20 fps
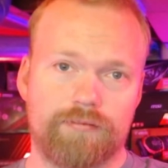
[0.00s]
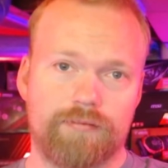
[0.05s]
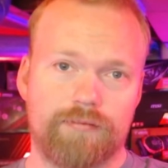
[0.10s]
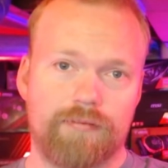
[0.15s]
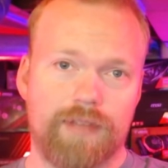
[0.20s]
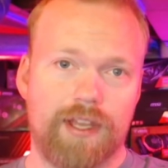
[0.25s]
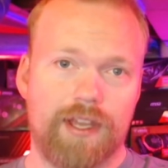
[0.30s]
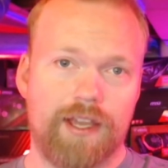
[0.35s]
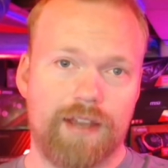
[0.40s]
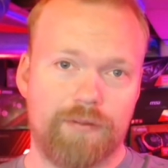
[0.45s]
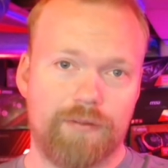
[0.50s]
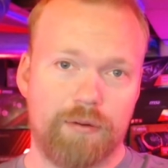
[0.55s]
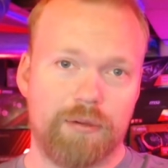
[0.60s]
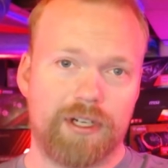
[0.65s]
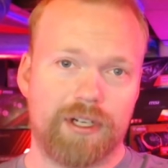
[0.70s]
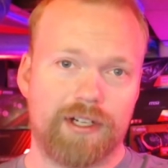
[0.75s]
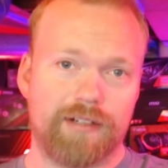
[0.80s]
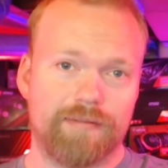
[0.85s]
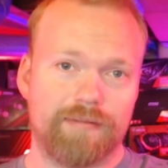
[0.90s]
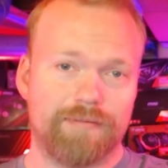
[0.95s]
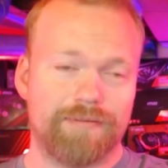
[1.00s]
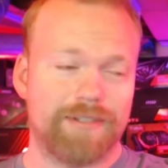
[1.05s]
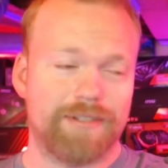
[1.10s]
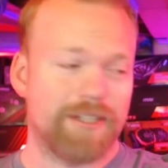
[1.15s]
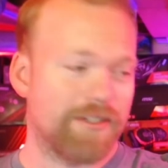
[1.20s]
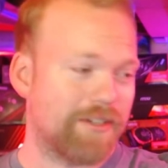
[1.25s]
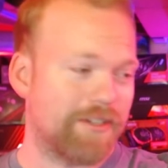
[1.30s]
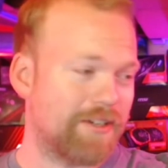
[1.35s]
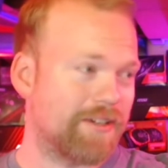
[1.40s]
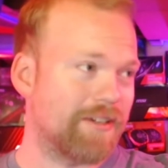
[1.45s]
Hey everybody.
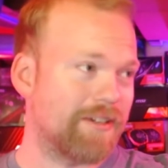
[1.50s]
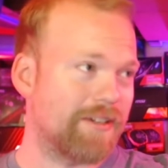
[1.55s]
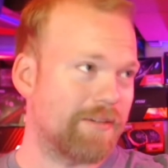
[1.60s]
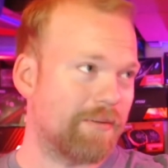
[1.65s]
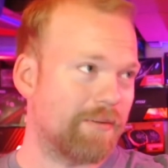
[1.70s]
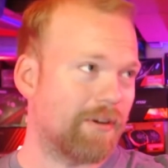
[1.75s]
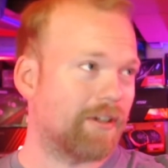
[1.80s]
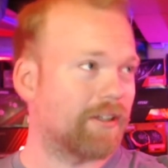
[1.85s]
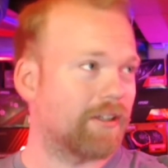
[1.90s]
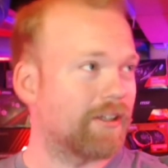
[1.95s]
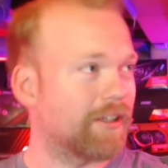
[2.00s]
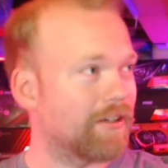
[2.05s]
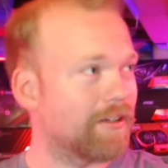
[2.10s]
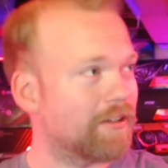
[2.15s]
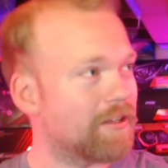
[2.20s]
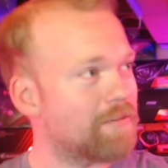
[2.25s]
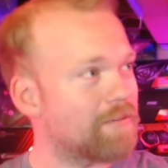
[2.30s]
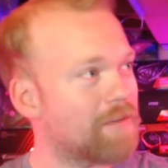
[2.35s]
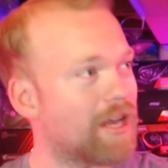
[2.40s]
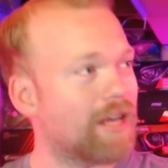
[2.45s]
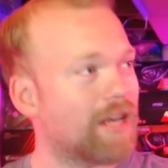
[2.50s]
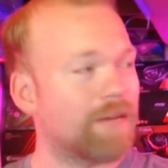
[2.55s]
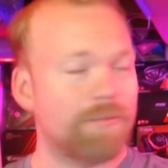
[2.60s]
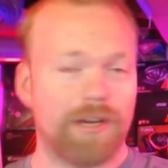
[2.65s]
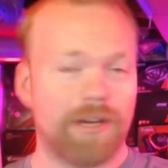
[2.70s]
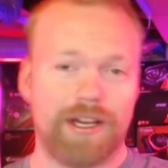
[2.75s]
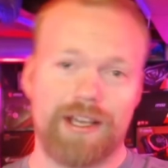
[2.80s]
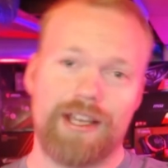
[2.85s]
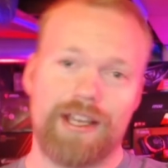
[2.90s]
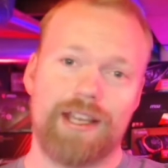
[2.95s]
Decisions were clearly made
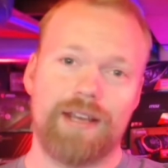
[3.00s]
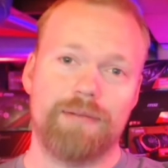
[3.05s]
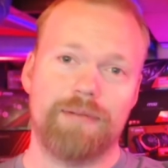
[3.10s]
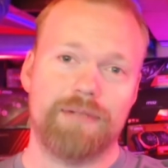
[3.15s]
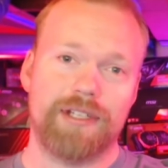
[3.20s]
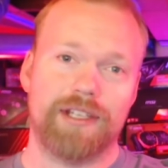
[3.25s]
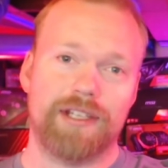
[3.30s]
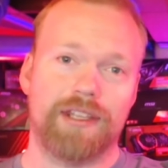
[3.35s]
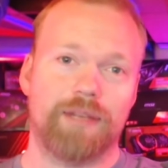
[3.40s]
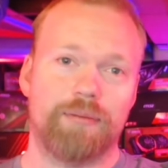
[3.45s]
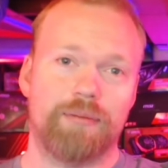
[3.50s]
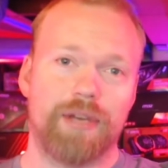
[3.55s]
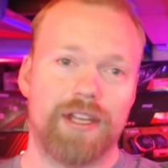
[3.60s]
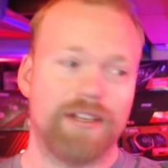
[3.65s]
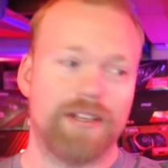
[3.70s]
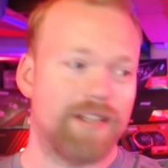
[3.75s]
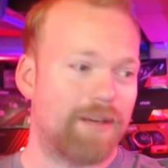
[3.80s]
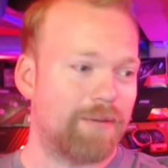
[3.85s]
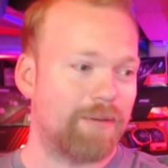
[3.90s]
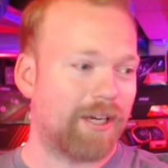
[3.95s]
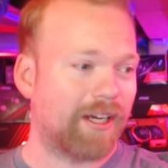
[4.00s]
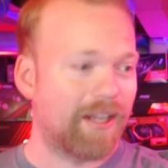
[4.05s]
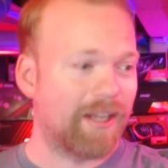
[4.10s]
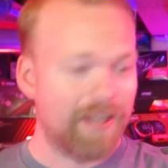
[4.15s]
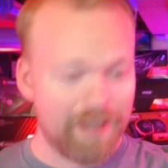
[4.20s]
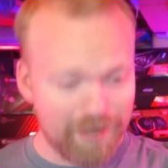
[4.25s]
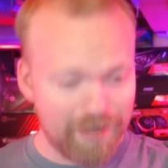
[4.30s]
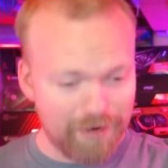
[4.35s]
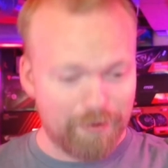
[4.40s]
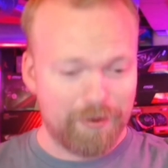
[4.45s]
by AMD in the pandemic
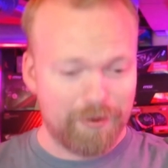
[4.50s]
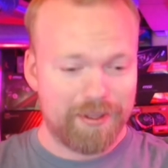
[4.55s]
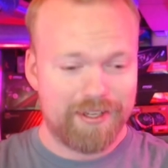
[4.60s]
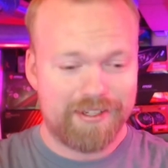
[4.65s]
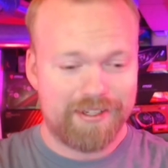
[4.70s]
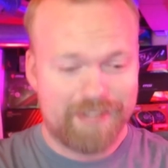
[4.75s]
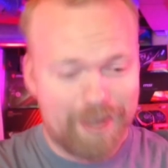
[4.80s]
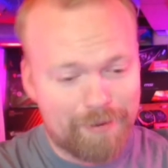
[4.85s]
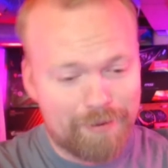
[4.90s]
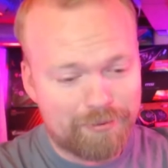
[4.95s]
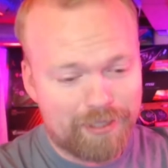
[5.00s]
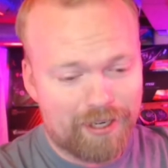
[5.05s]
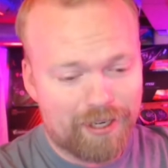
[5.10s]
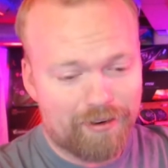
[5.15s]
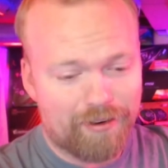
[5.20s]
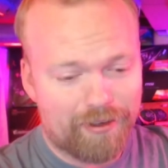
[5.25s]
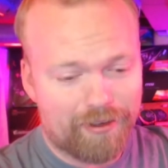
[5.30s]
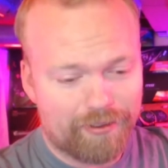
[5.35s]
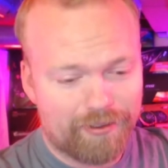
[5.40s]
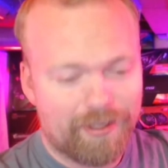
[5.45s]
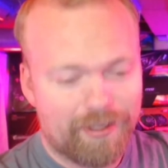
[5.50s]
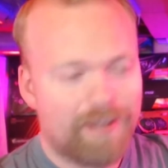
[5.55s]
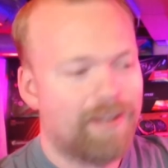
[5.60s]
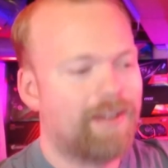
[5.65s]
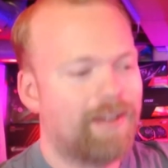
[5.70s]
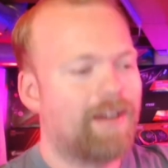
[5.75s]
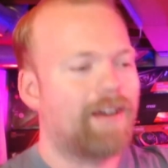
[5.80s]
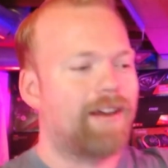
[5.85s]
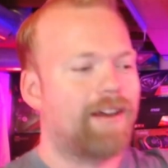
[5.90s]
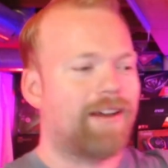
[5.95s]
where they stopped caring
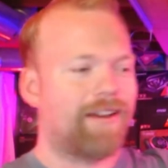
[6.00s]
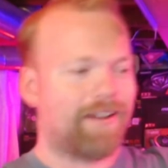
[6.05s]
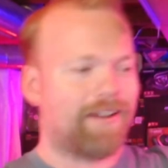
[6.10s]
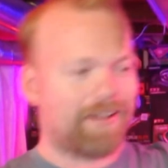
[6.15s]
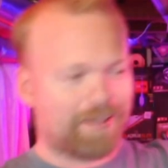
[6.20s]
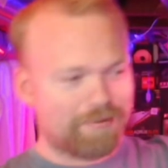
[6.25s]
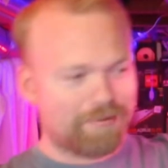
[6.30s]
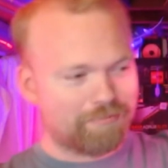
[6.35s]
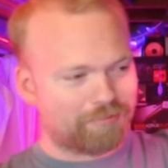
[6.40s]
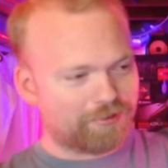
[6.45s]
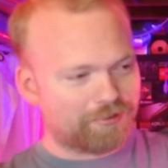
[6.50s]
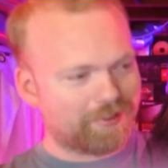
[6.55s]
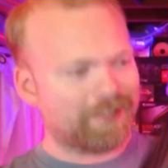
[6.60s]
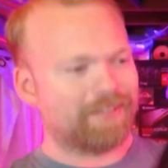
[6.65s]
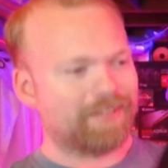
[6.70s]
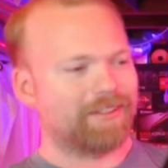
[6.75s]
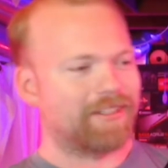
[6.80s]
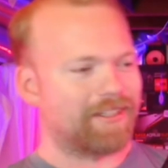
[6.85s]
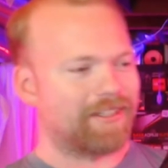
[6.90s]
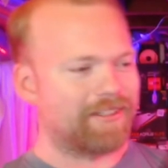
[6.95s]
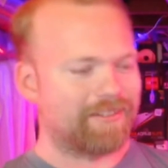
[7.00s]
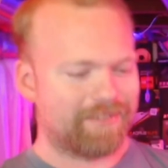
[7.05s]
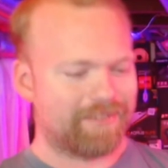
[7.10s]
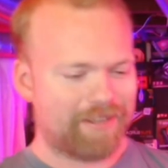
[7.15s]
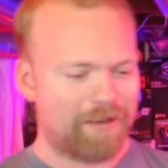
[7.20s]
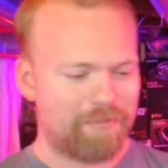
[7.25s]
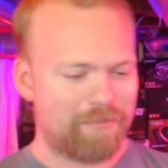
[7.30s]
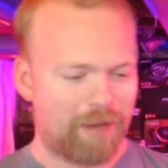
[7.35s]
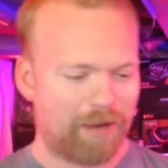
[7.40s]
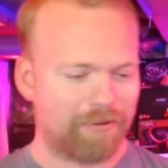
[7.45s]
completely
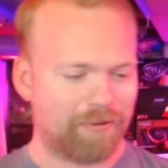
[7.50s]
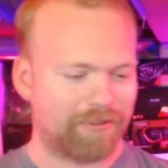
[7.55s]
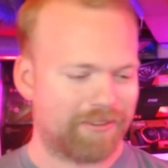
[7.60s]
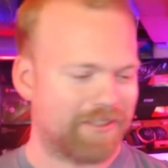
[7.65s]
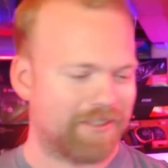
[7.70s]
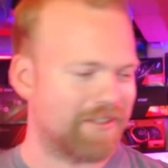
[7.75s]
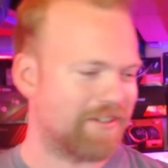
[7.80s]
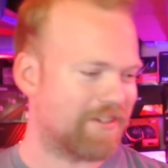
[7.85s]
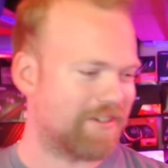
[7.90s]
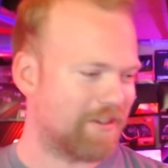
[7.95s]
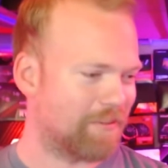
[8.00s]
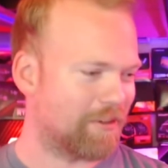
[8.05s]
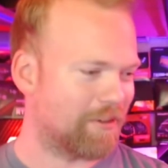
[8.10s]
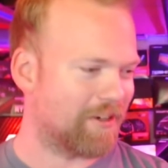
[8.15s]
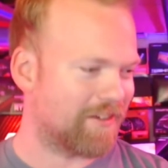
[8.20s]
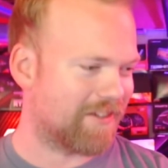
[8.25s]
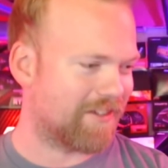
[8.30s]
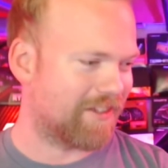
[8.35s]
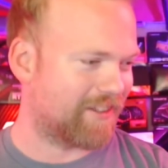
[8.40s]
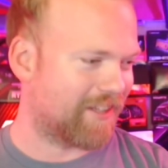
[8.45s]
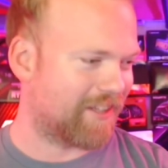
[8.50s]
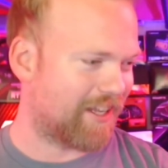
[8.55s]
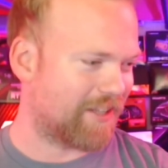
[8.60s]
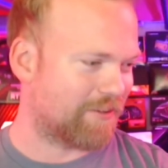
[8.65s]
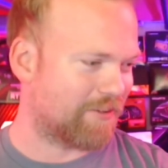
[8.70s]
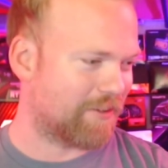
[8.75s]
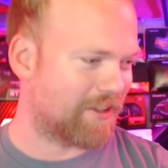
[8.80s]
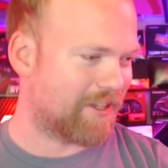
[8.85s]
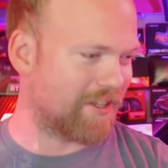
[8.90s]
about consumers. And that's what this